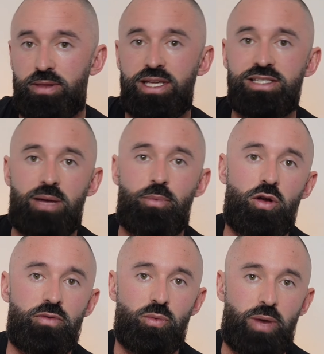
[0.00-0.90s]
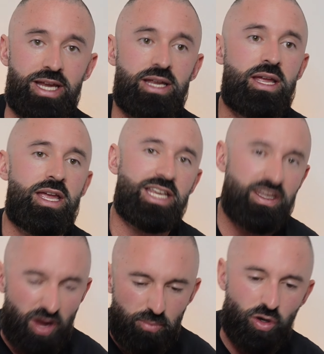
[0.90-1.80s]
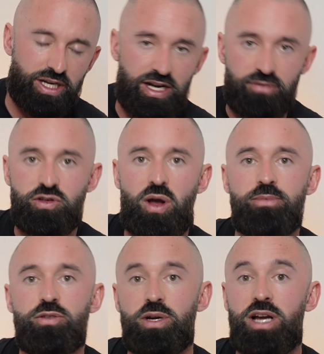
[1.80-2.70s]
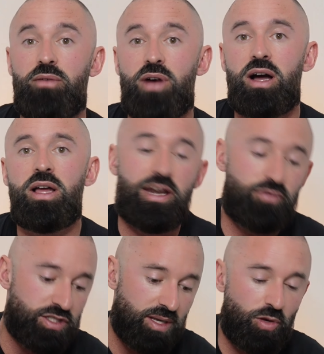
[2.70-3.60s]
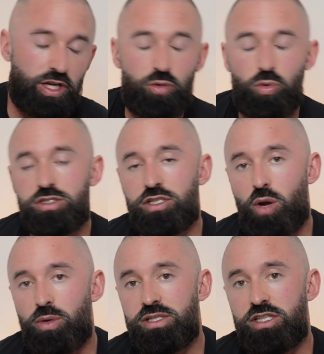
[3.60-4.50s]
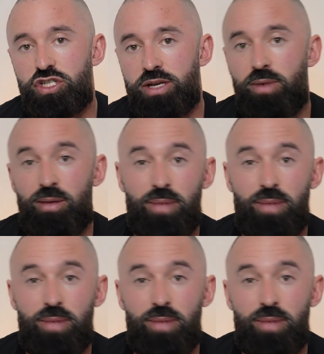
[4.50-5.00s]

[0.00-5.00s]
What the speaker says: things up over the week, give our body enough time to recover. And if you're somebody who wants to go into the gym and